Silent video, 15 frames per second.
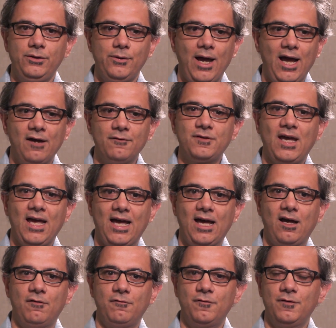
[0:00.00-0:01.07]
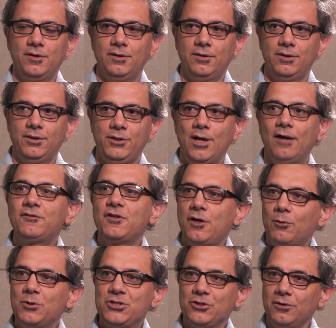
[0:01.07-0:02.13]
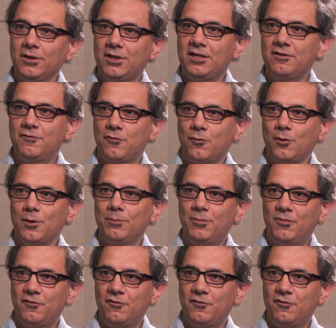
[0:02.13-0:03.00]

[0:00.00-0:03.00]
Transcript: you have to know what you're looking for